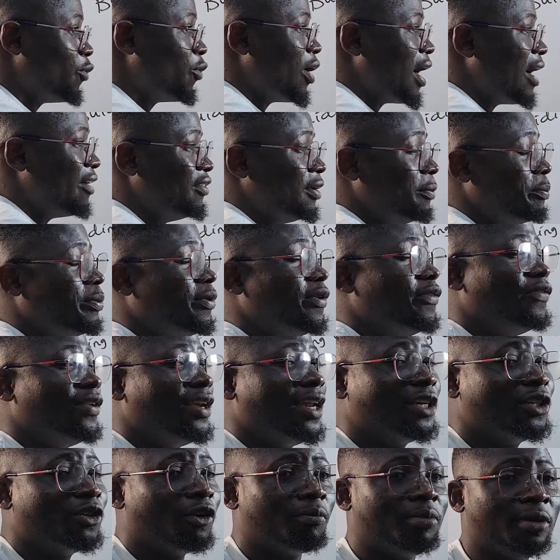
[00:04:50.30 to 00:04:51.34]
who have the
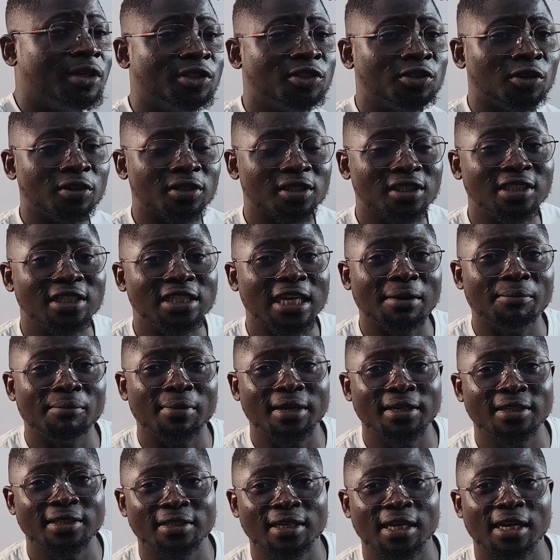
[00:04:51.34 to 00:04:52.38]
privilege of being taught
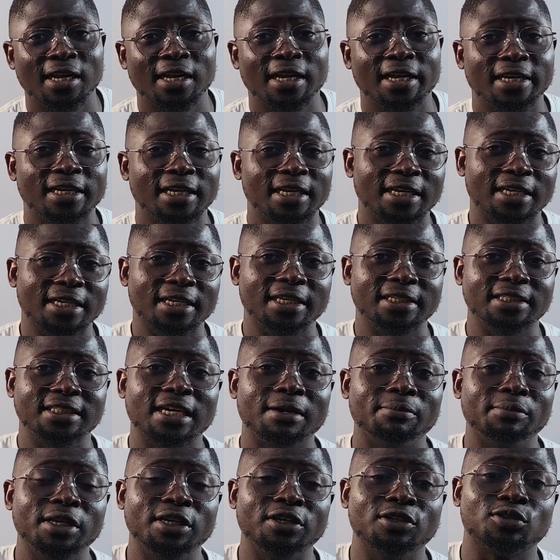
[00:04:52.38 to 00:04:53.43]
German,
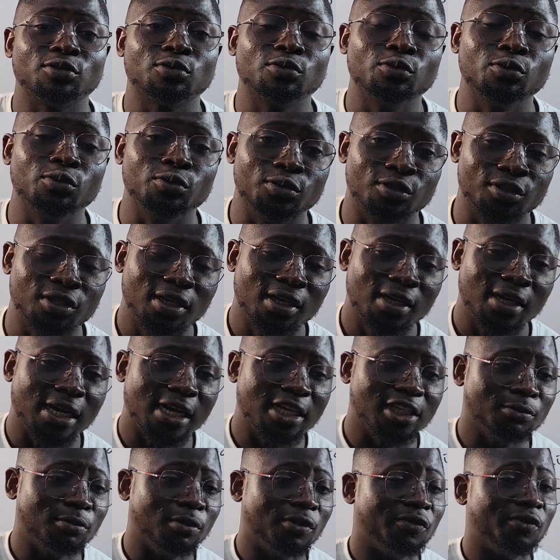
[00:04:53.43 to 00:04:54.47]
German in schools,
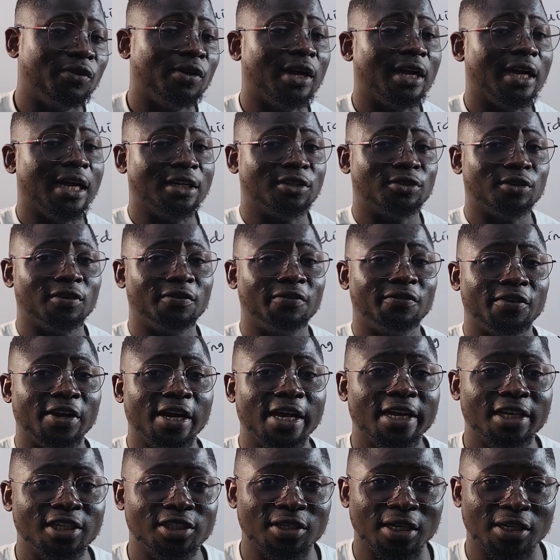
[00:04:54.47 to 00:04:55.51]
some of you are taught
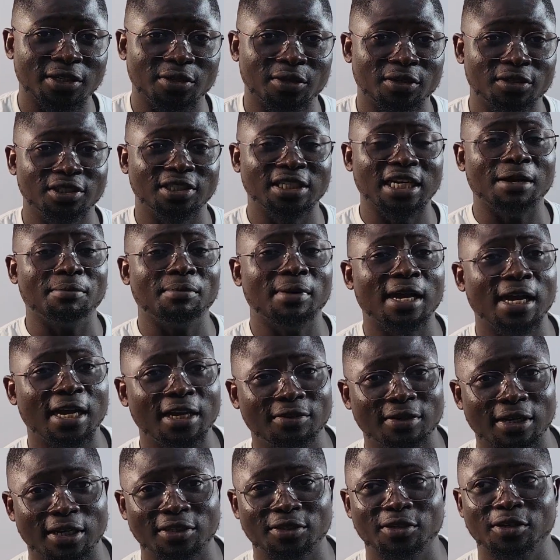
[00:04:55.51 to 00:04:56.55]
French, I taught
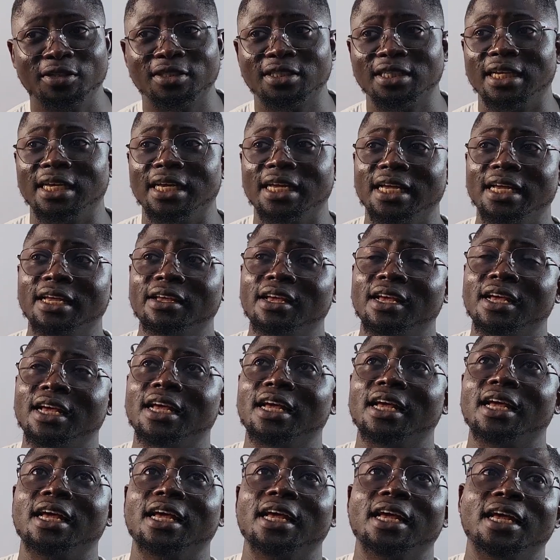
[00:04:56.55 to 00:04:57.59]
German, I taught
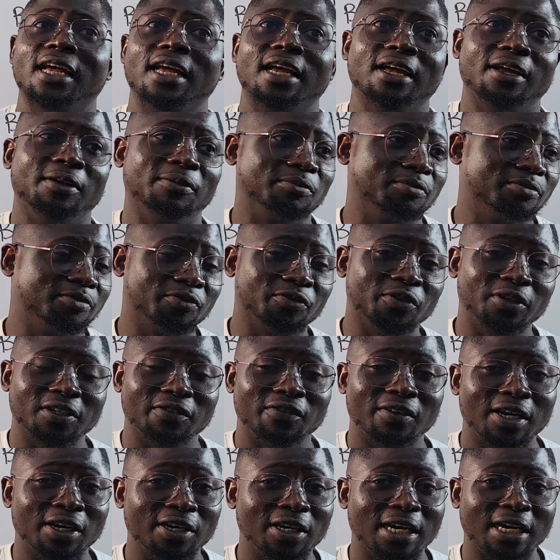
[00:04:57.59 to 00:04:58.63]

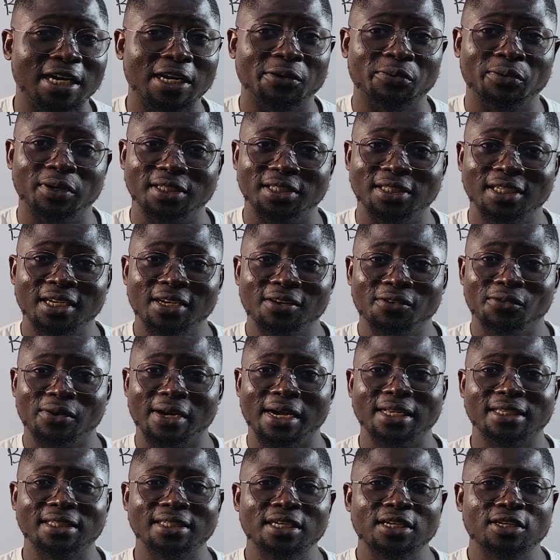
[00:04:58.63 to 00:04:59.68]
whatever other language.
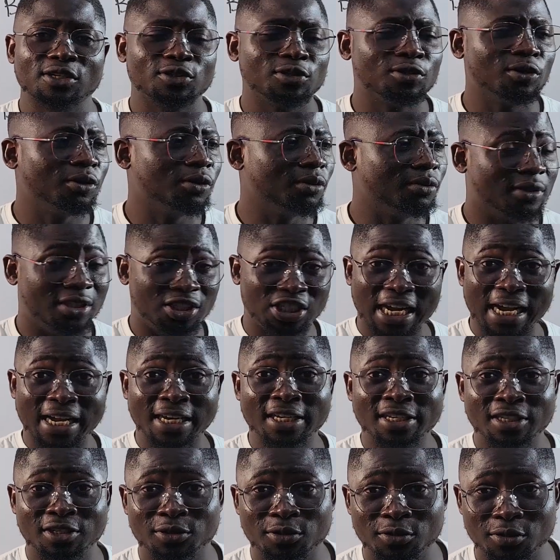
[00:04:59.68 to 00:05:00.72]
right? So
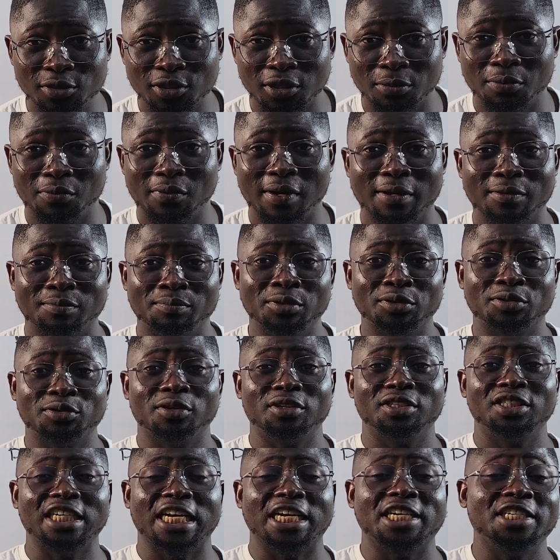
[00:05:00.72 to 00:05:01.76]
Chinese too, some people have been
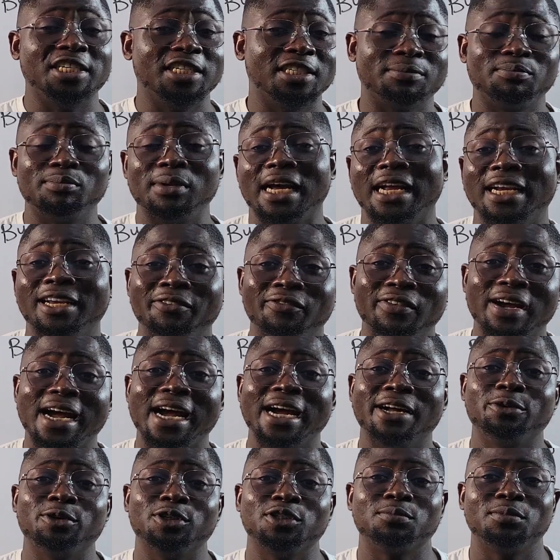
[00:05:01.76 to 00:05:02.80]
taught Chinese. Me, I never
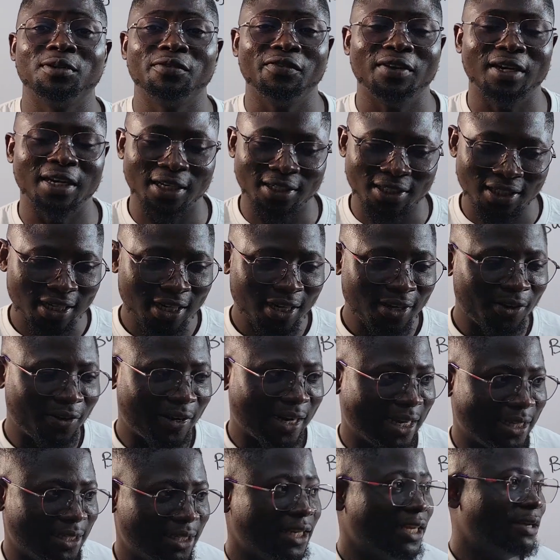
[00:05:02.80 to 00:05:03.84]
had those privilege,
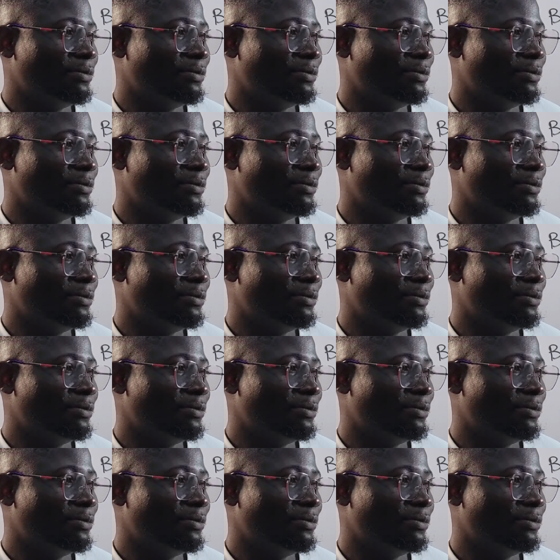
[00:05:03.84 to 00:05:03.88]
right?